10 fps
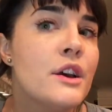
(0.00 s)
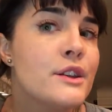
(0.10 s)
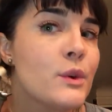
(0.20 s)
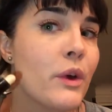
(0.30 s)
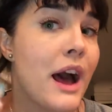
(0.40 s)

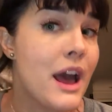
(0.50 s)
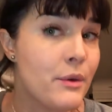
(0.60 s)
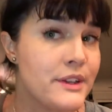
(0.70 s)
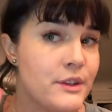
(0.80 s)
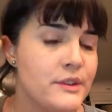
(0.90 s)
So what I
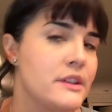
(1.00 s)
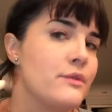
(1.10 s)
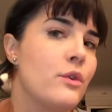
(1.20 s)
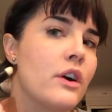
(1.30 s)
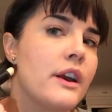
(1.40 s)
always use this
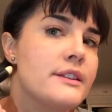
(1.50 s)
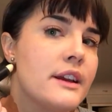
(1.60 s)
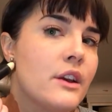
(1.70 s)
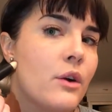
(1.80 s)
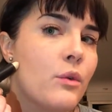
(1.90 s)
for is
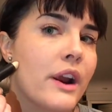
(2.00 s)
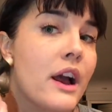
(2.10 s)
I go right